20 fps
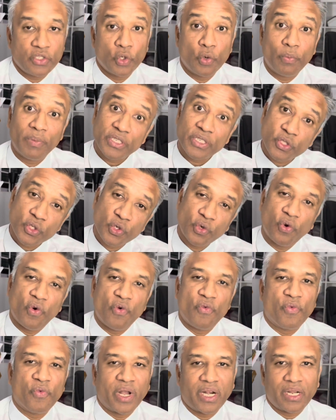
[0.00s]
You must do
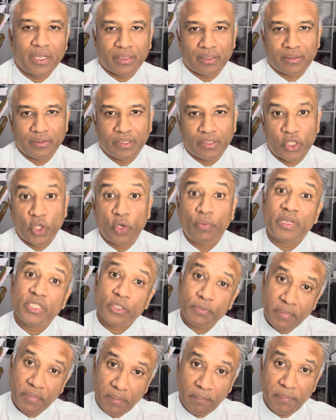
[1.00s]
homework, you
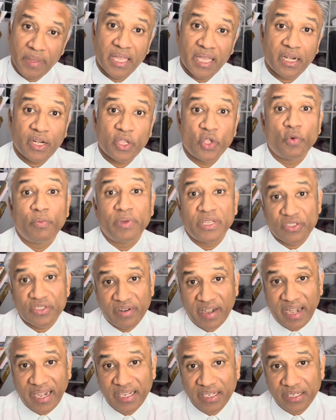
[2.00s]
must prepare, you must
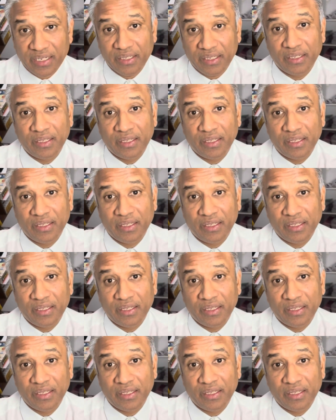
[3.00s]
write